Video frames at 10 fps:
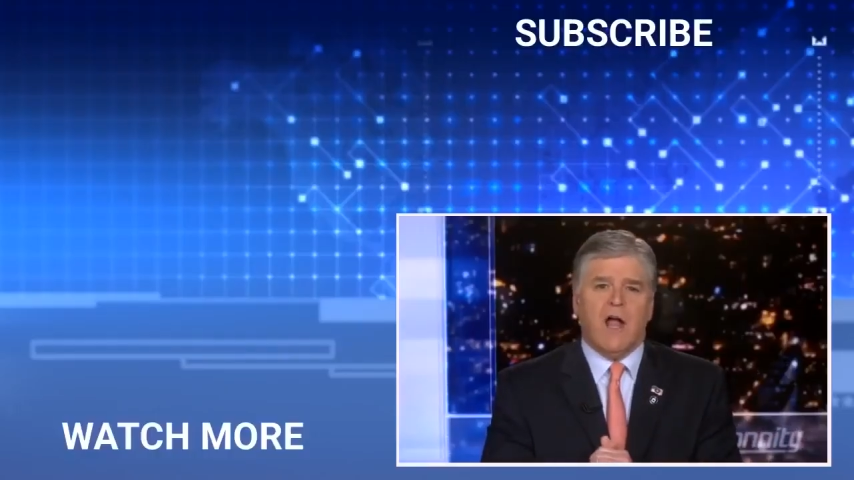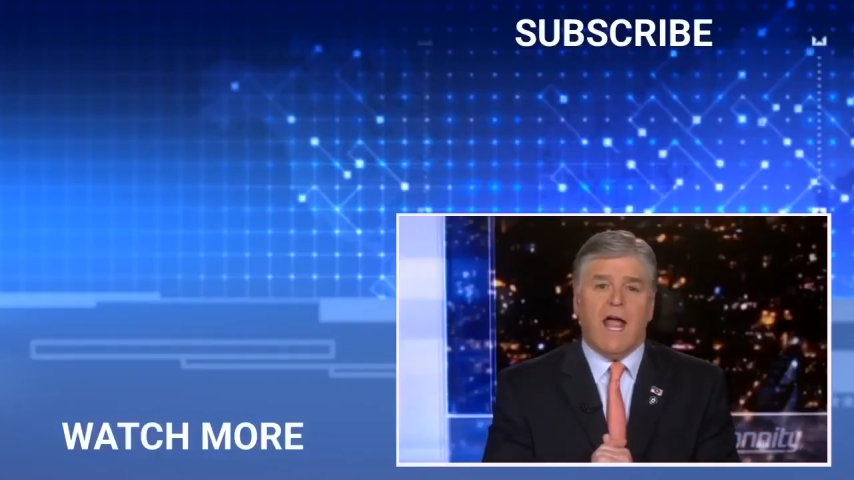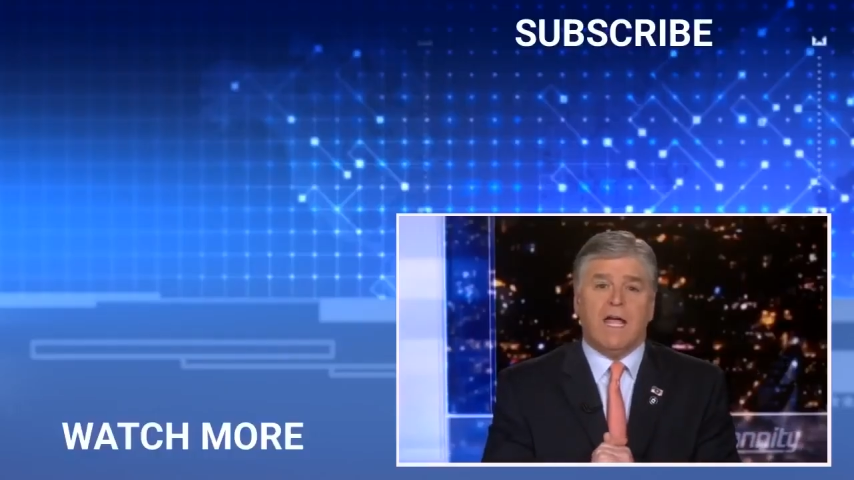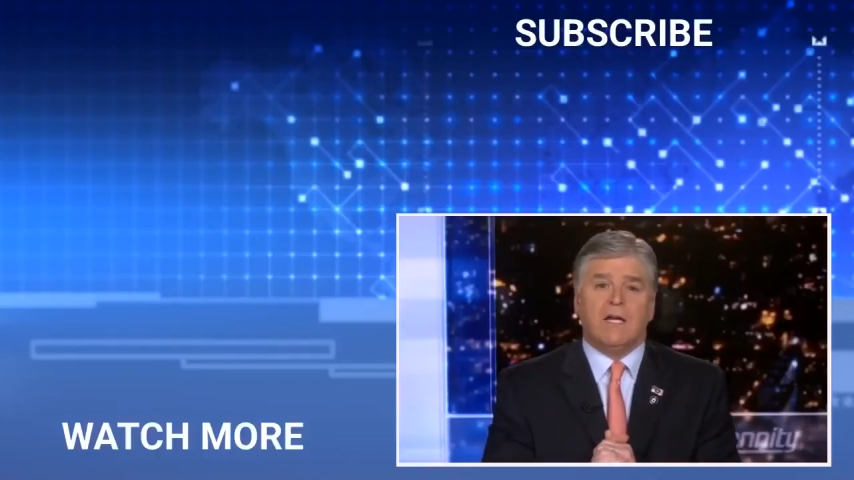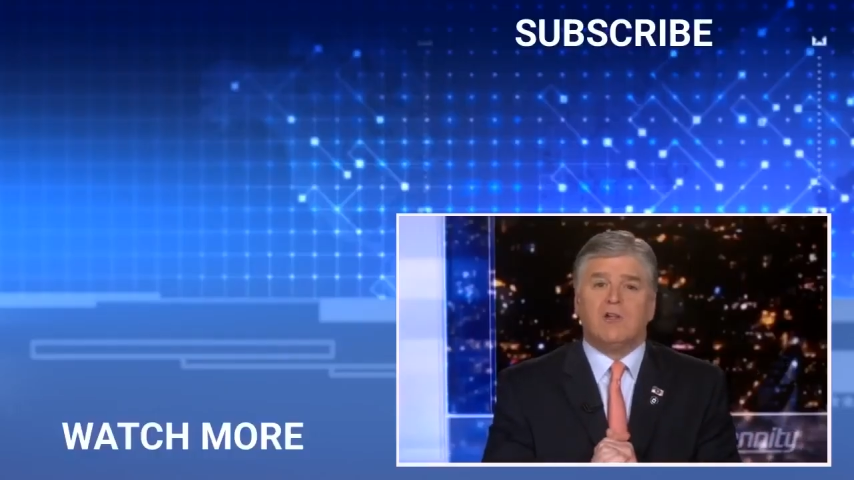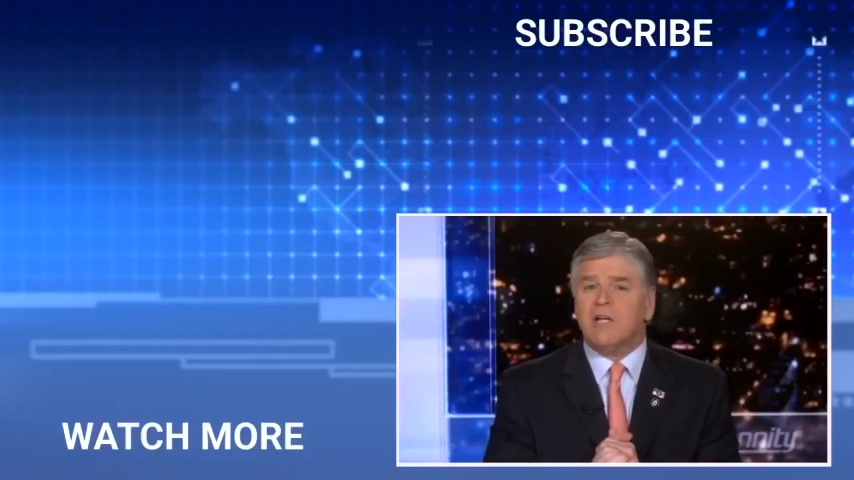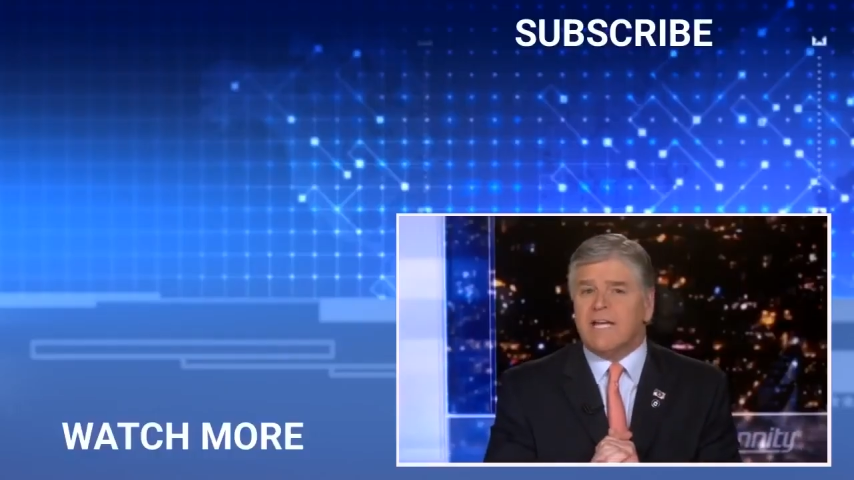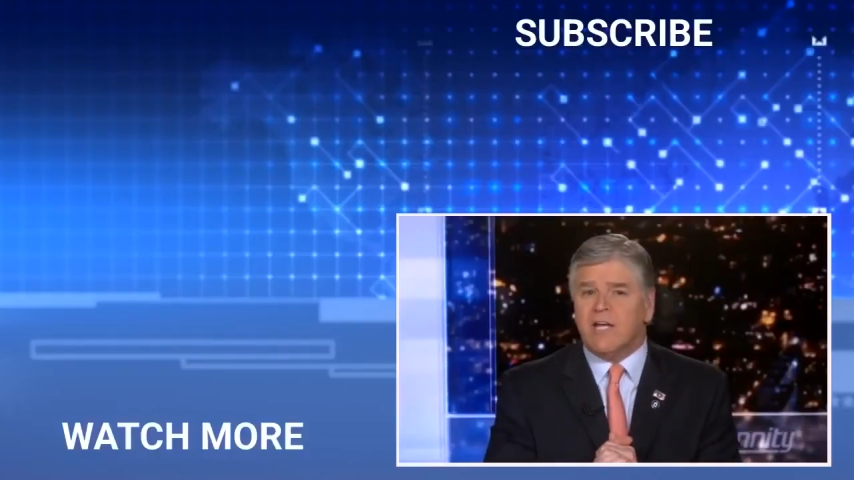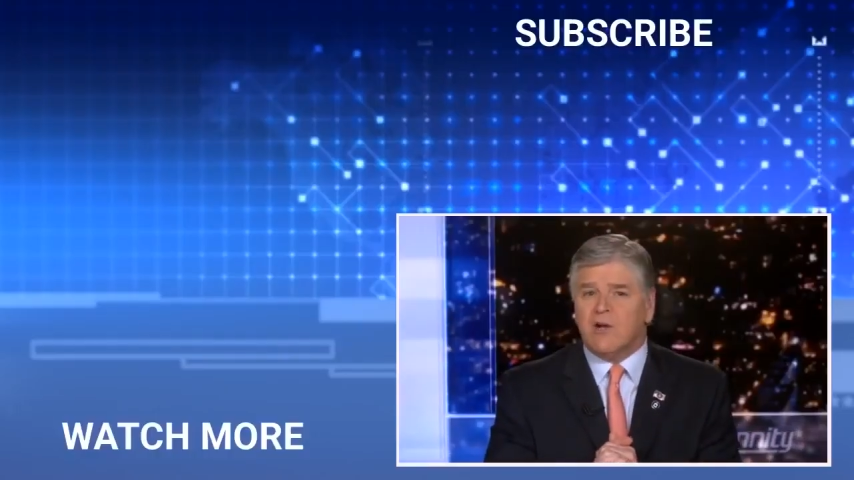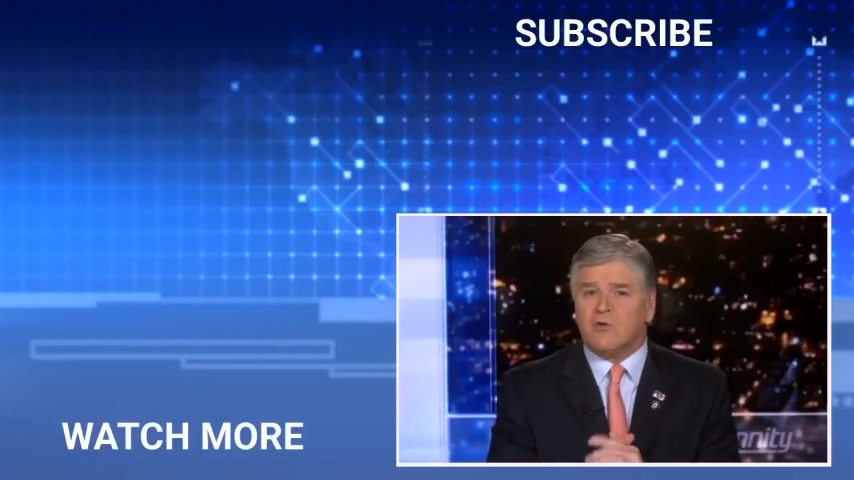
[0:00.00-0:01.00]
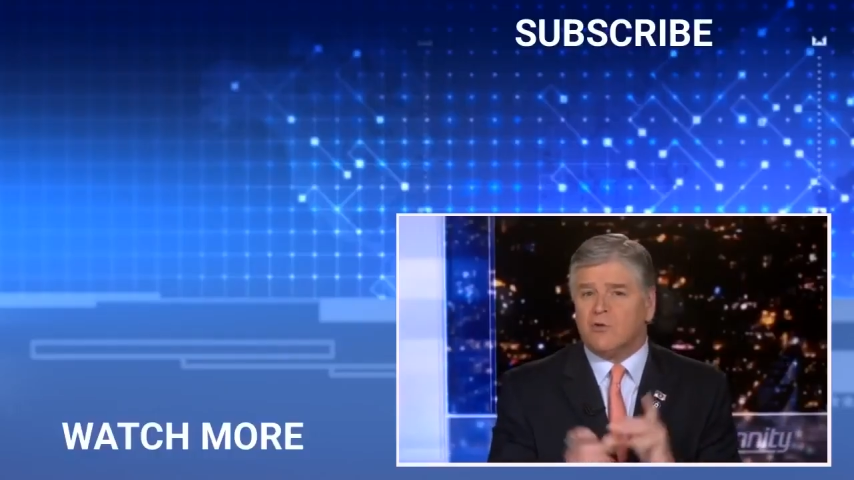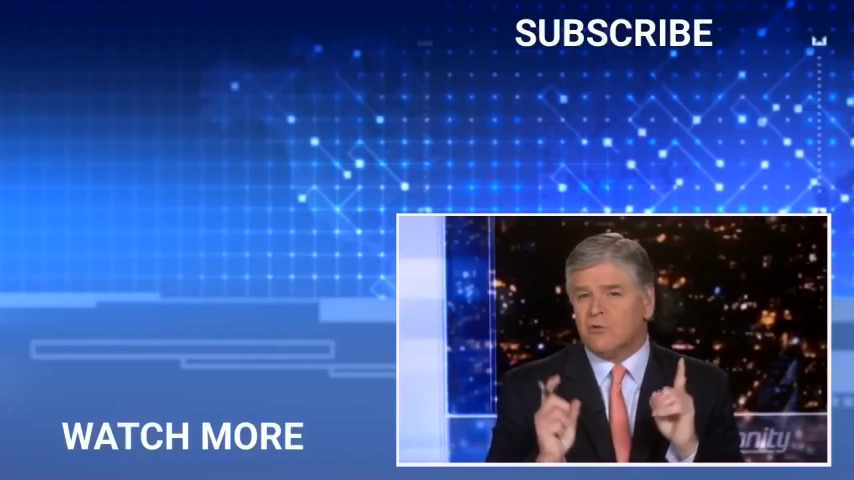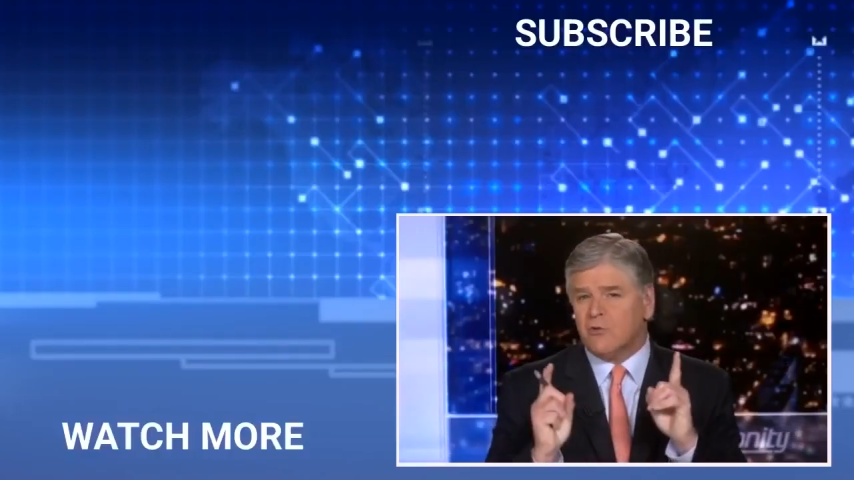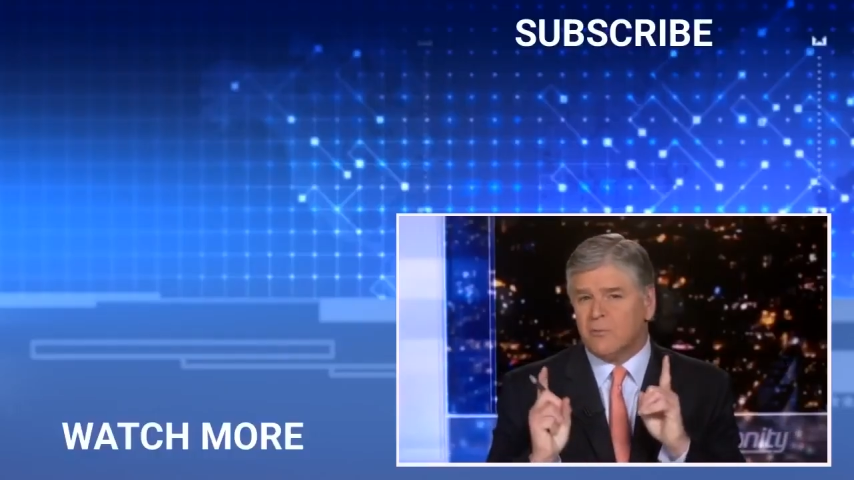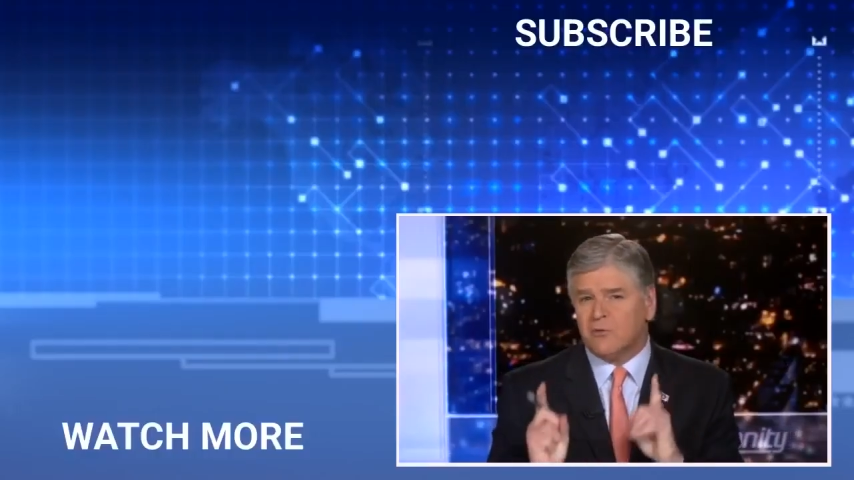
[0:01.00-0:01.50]
Hey, click here to
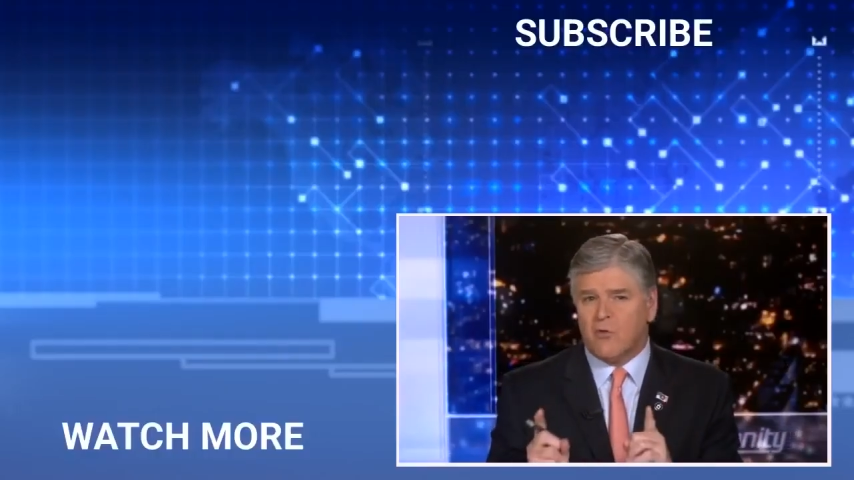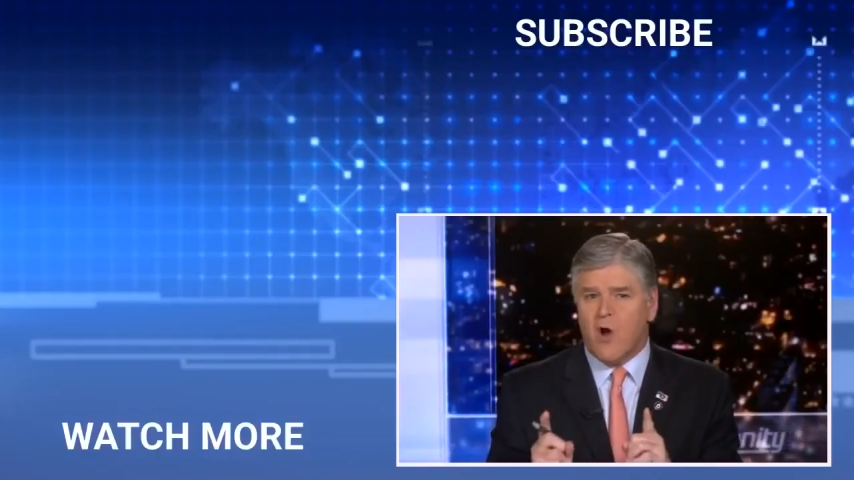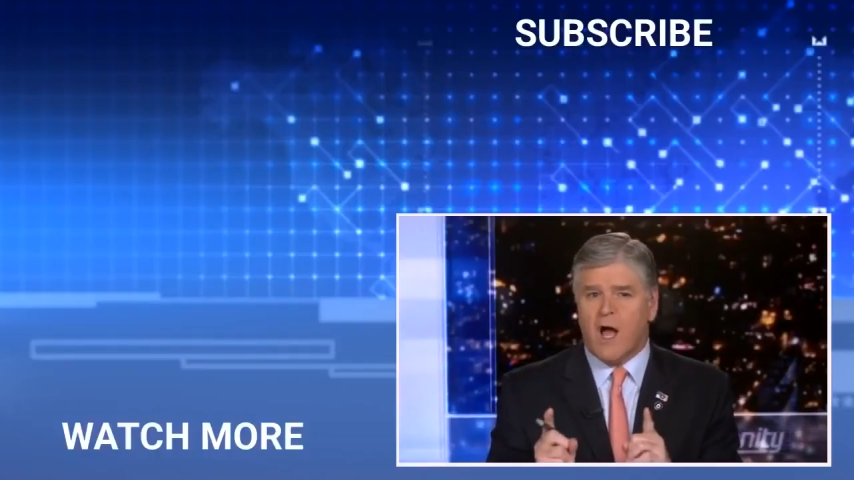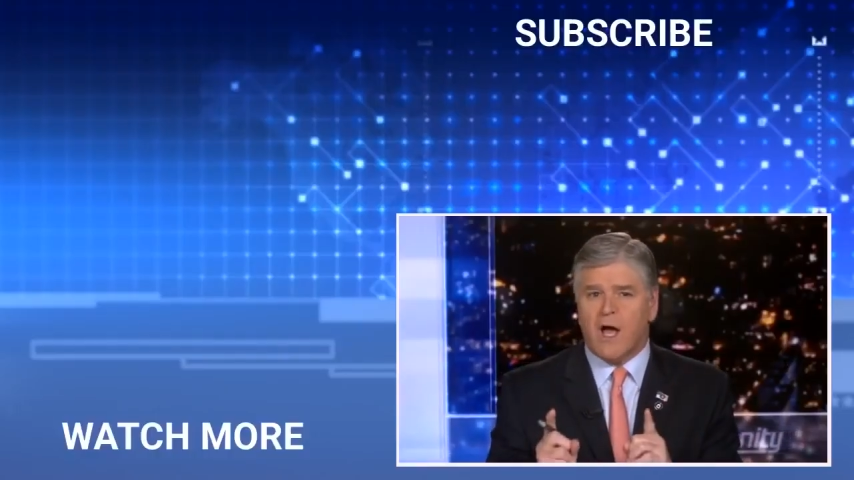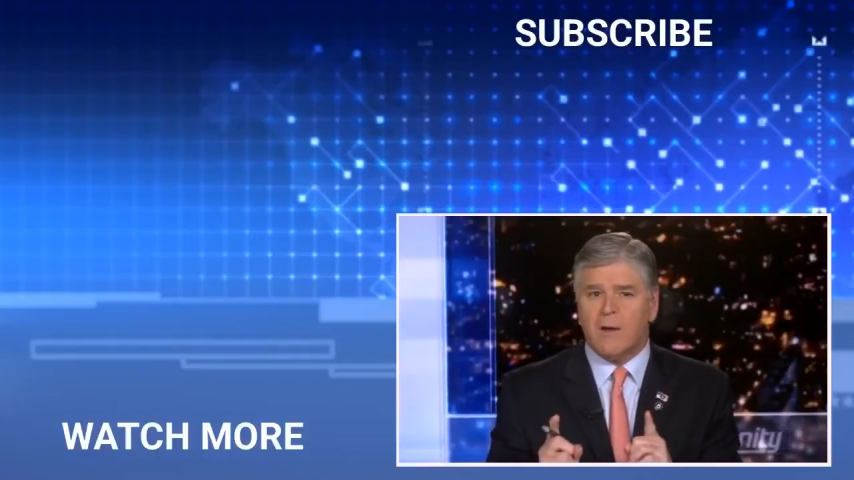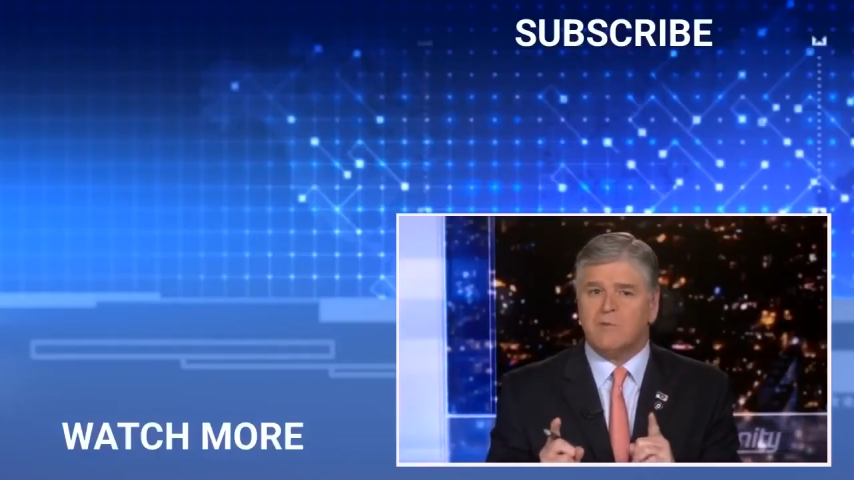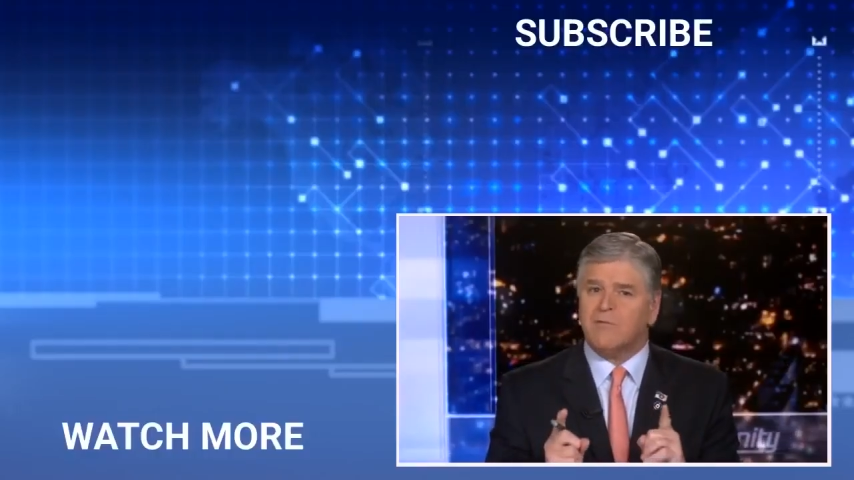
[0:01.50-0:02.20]
subscribe